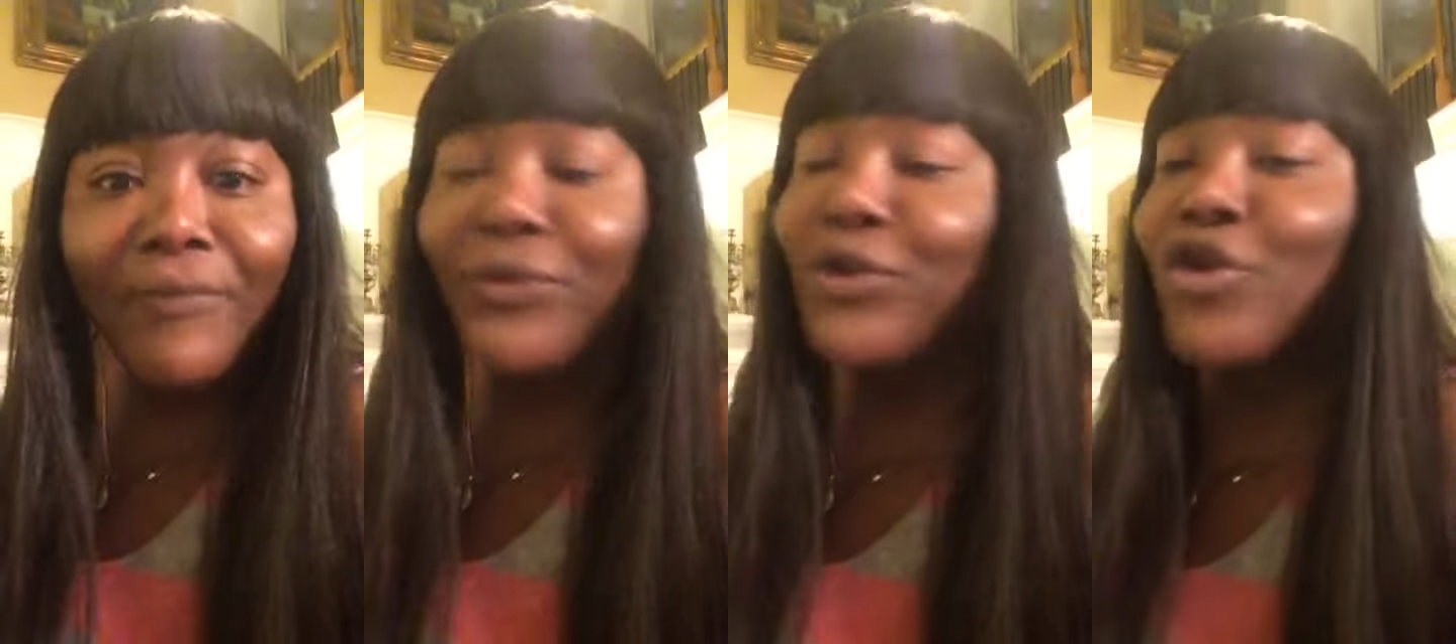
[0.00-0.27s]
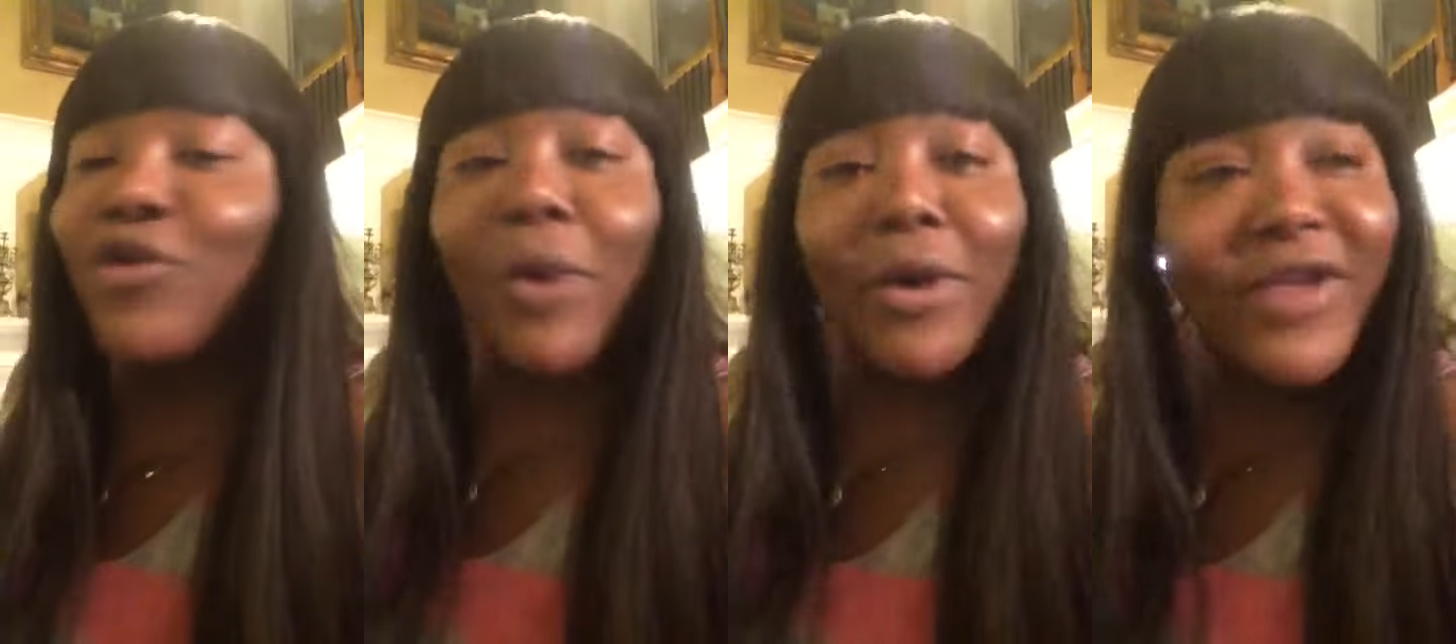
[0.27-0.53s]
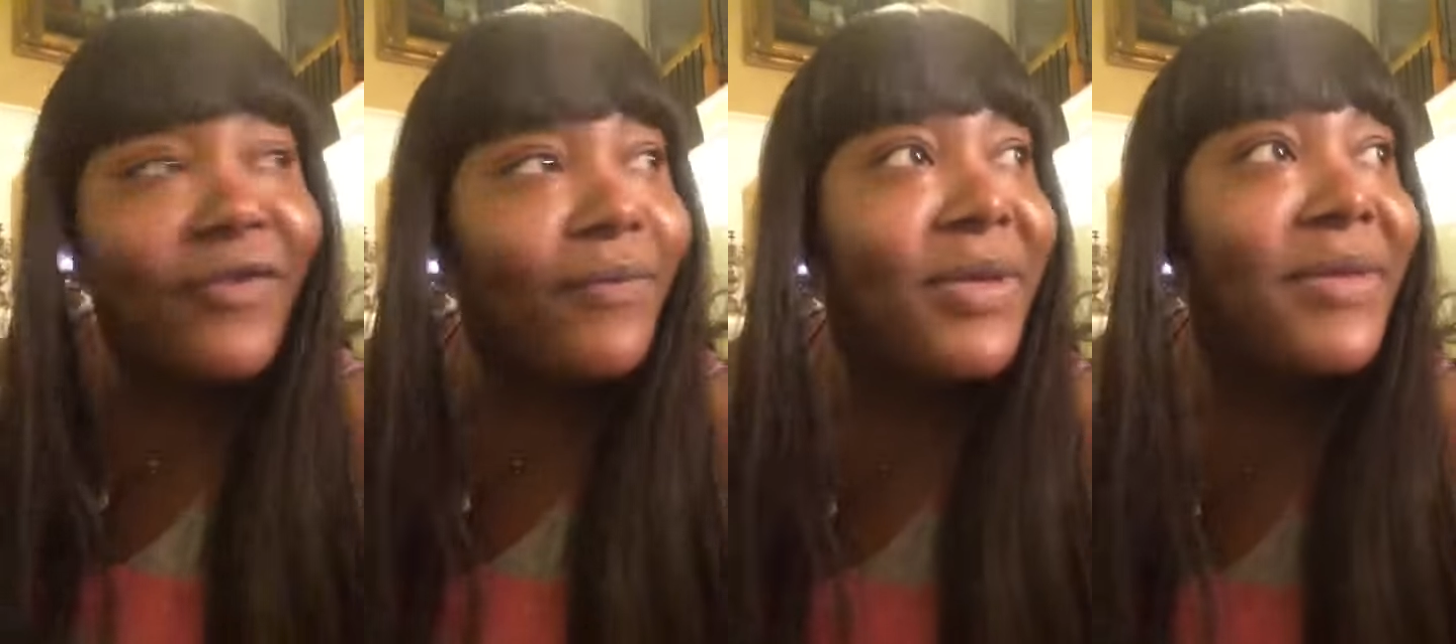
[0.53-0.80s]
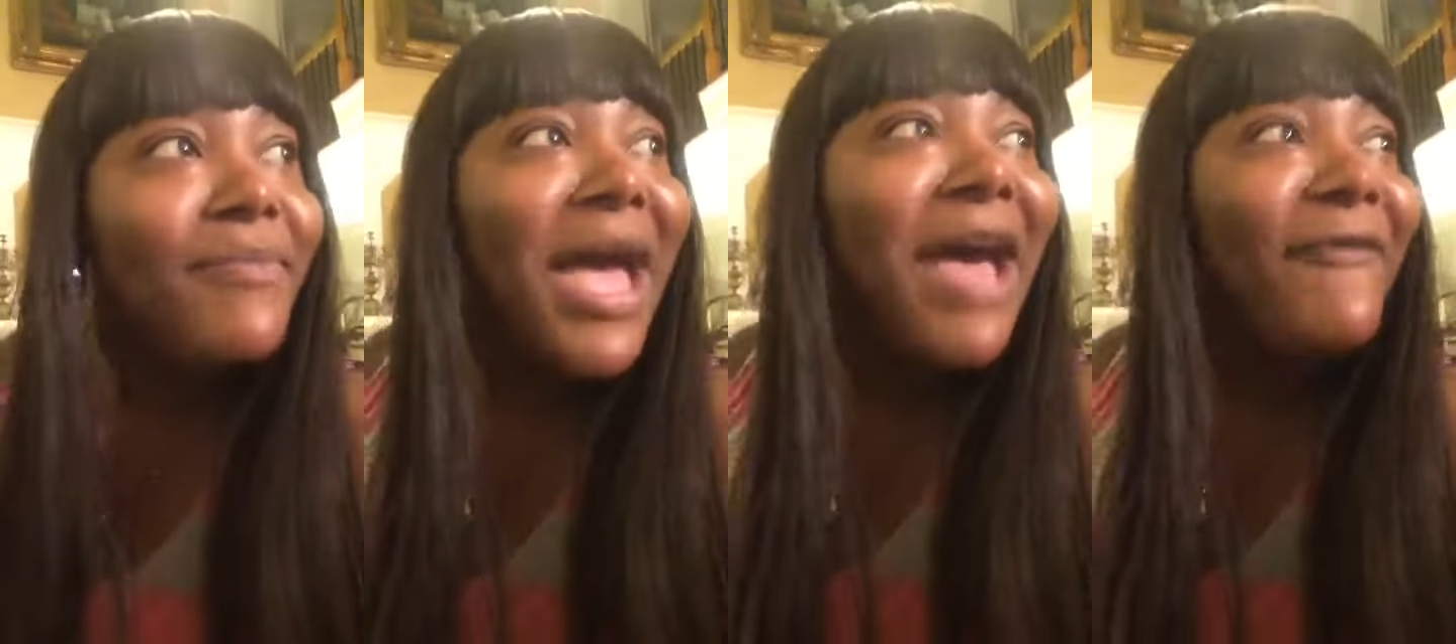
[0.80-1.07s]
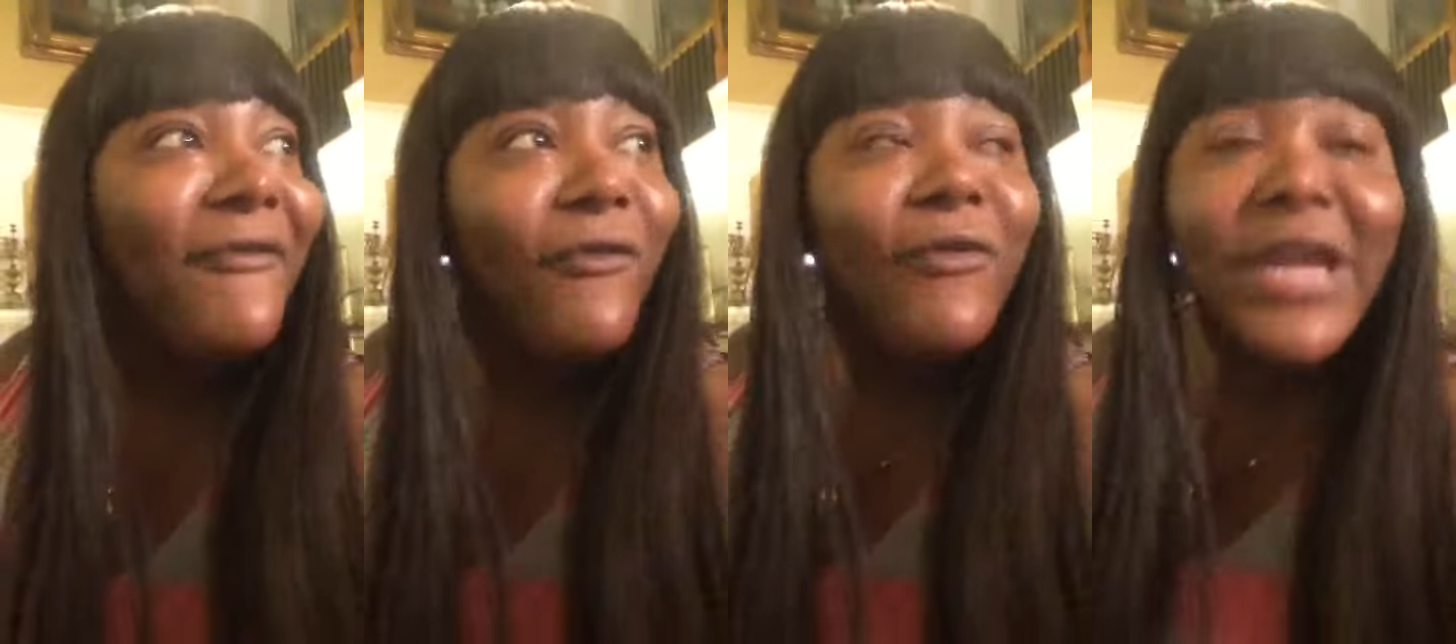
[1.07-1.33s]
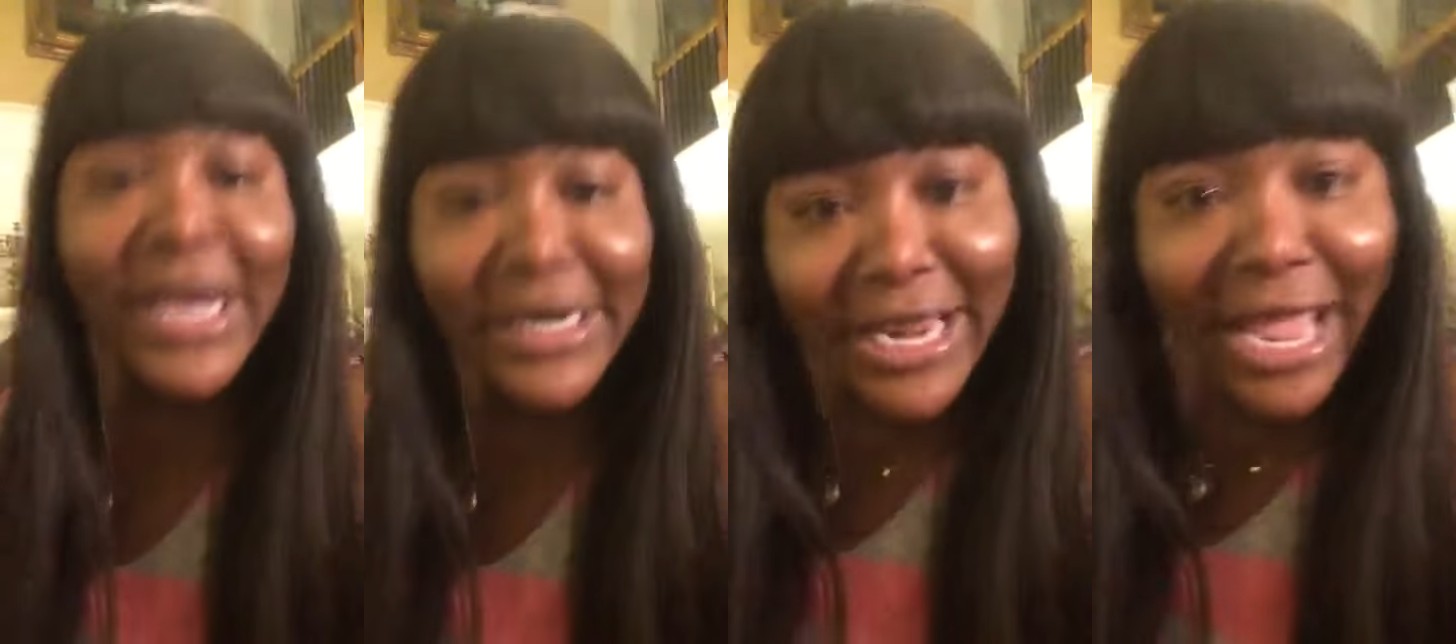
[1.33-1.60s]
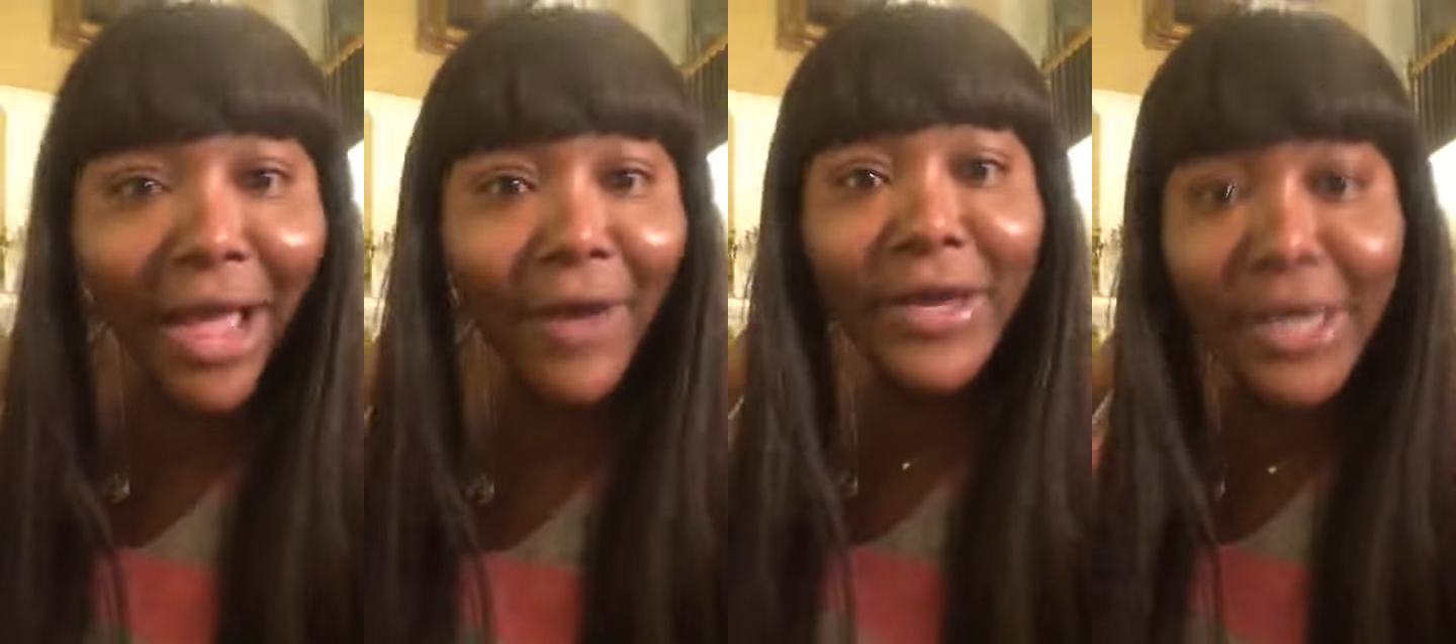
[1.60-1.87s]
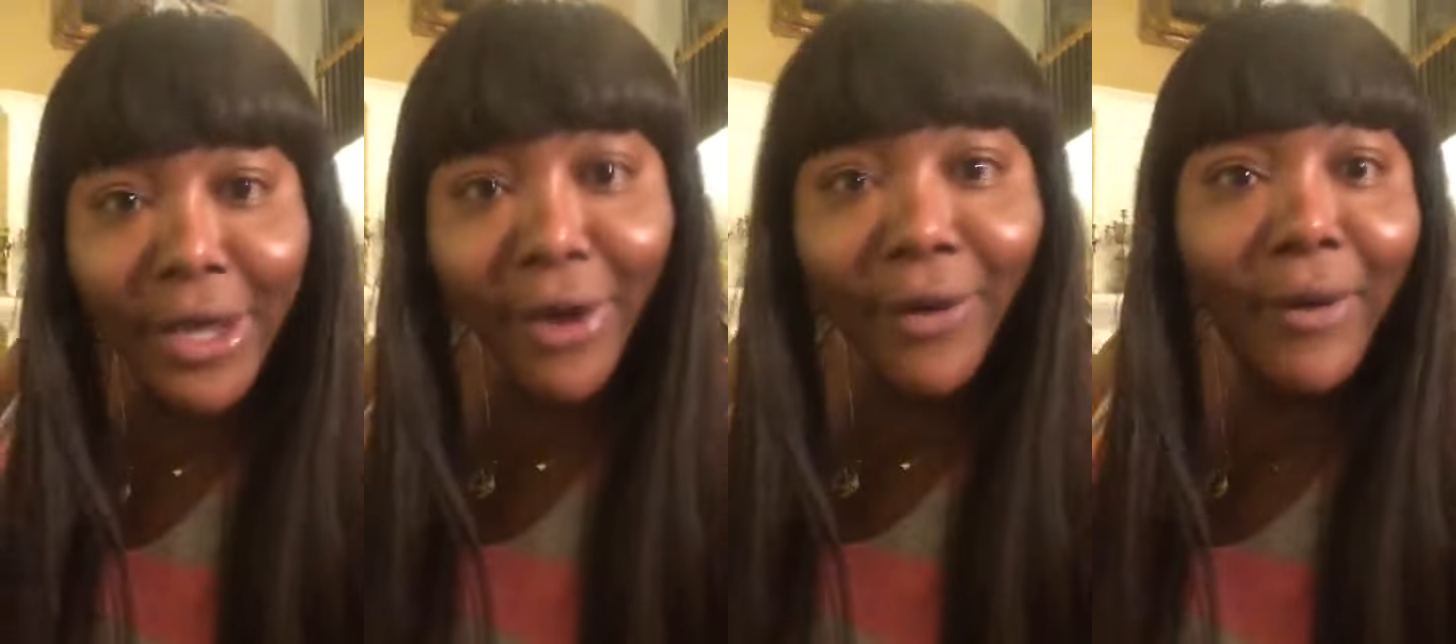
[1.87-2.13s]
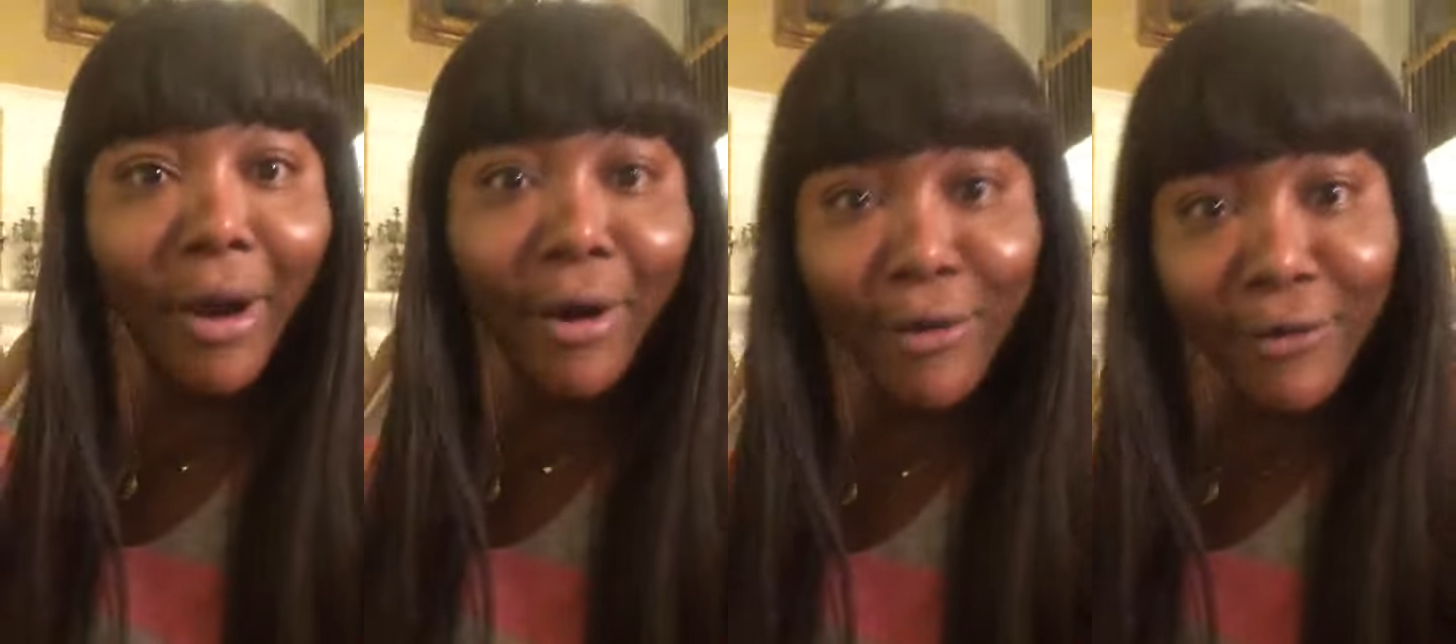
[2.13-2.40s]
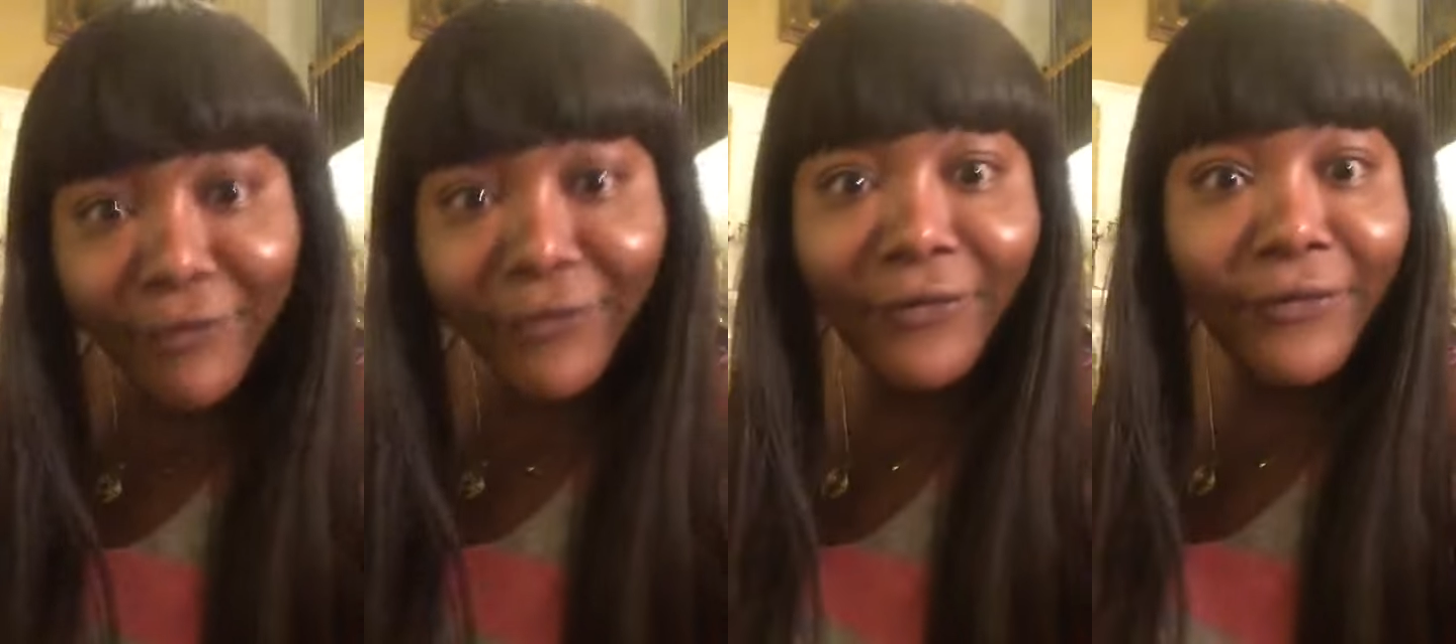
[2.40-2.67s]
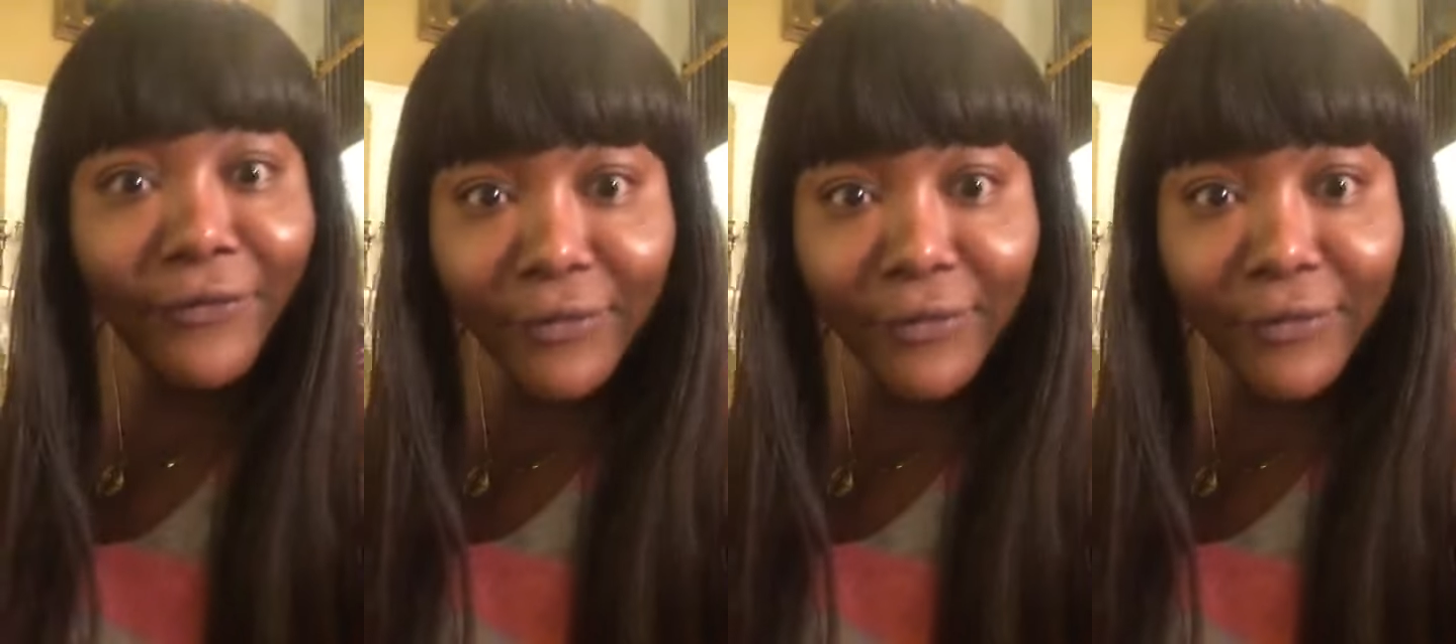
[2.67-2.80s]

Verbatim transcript: You won't even be my friend down here on earth